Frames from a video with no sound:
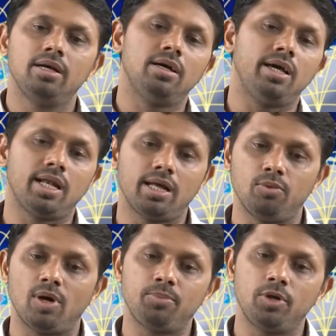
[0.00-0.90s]
and
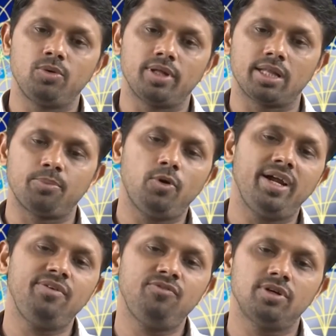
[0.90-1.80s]
one point to another
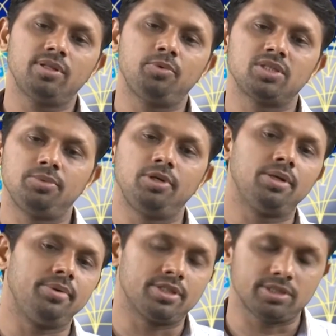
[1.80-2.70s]
point for the possibility
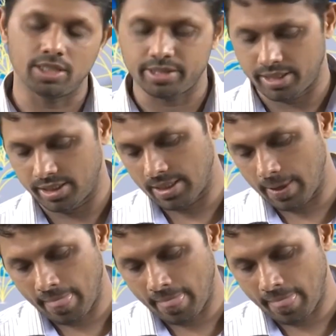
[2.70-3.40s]
of international trade.